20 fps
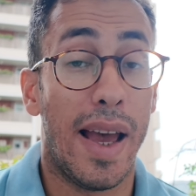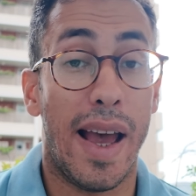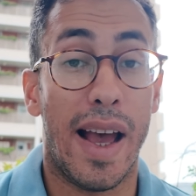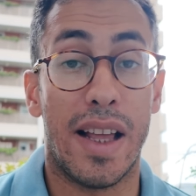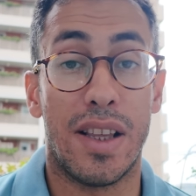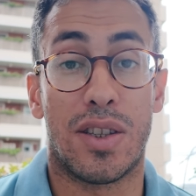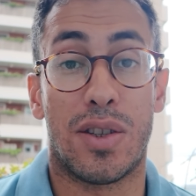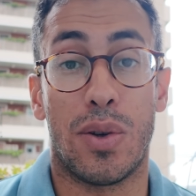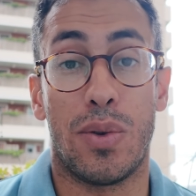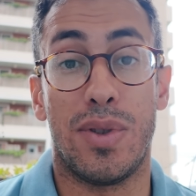
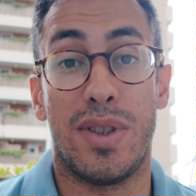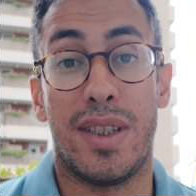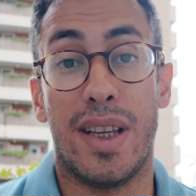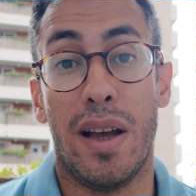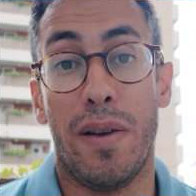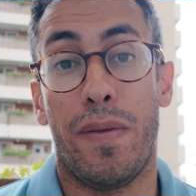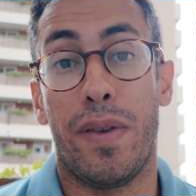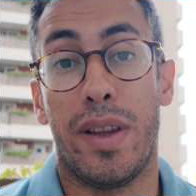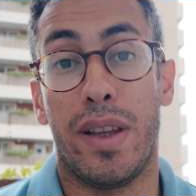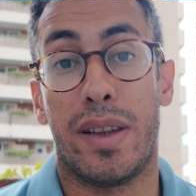And so
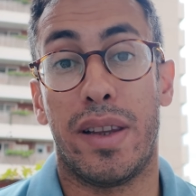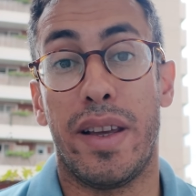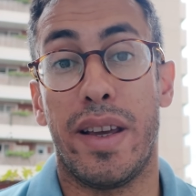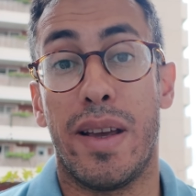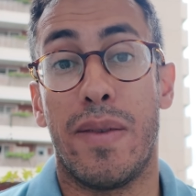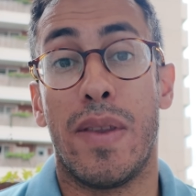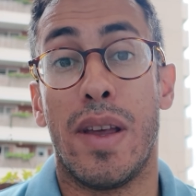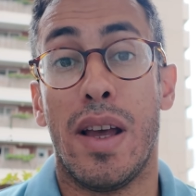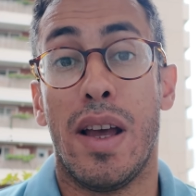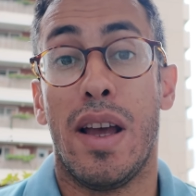
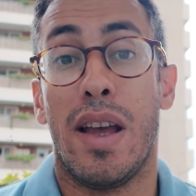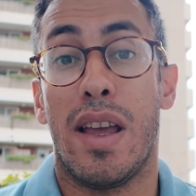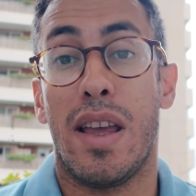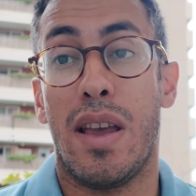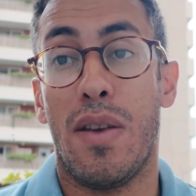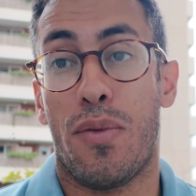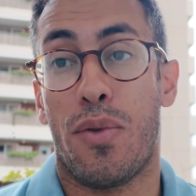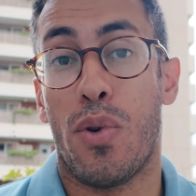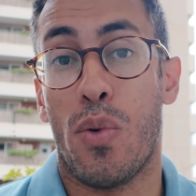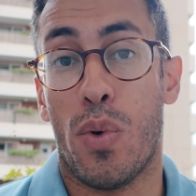definitely
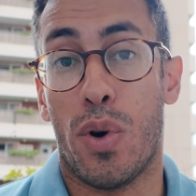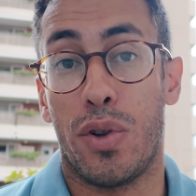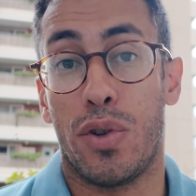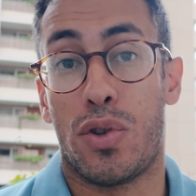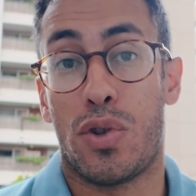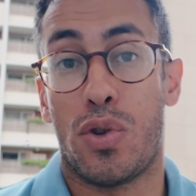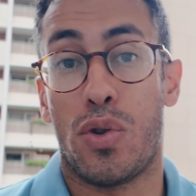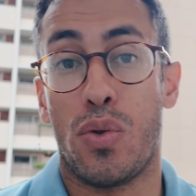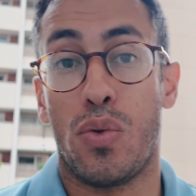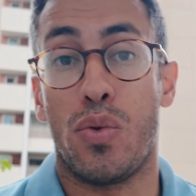if you
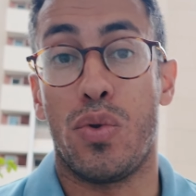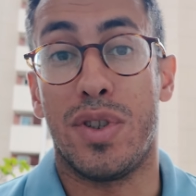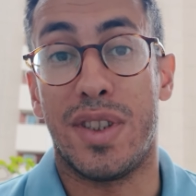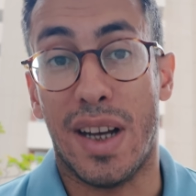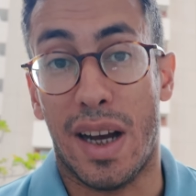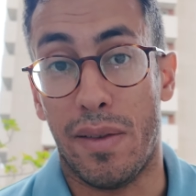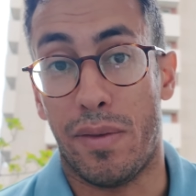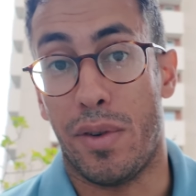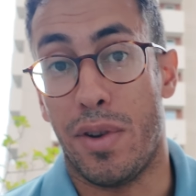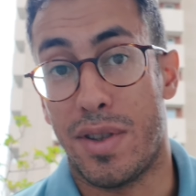want to
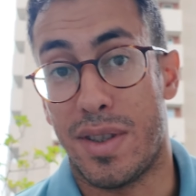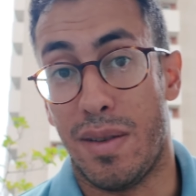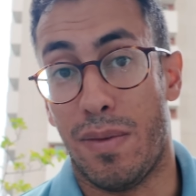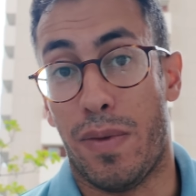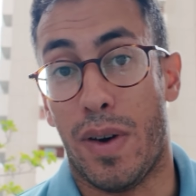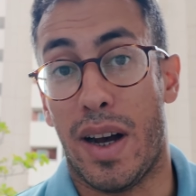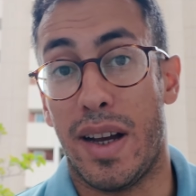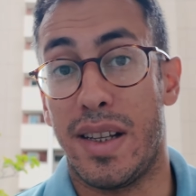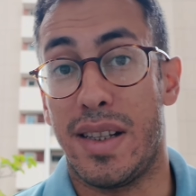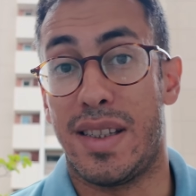
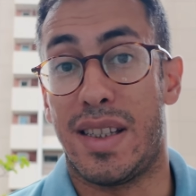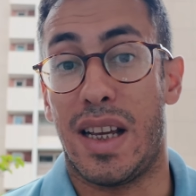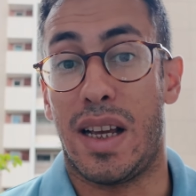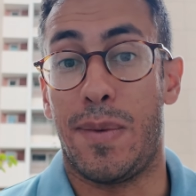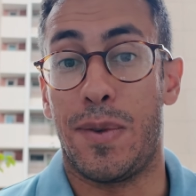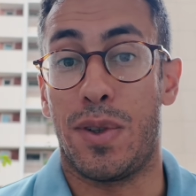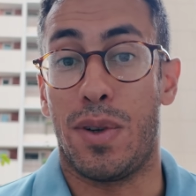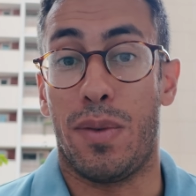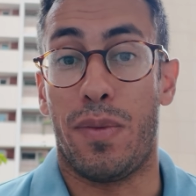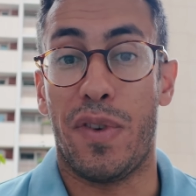diversify in
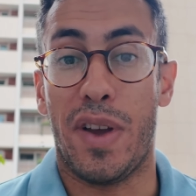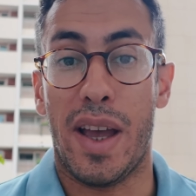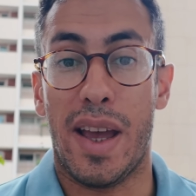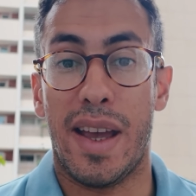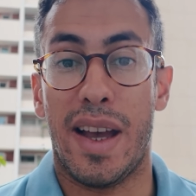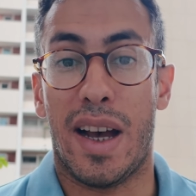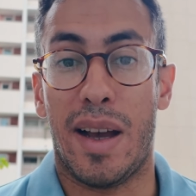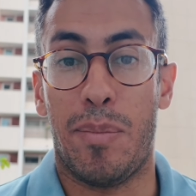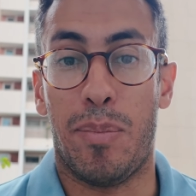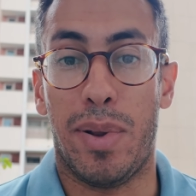terms of
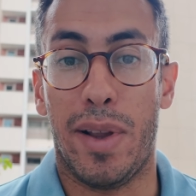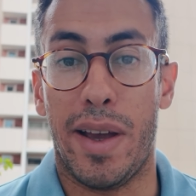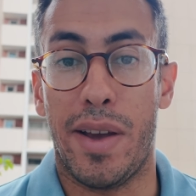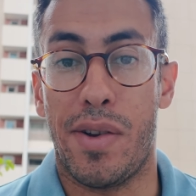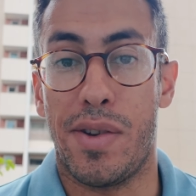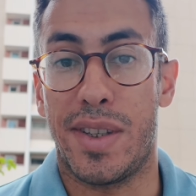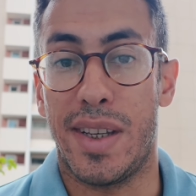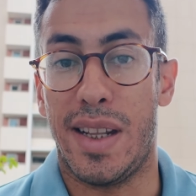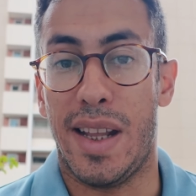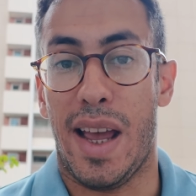AI
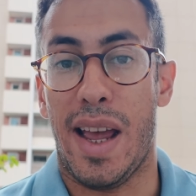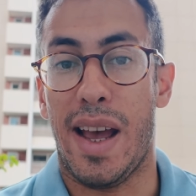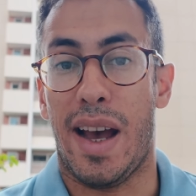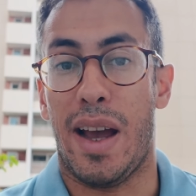players and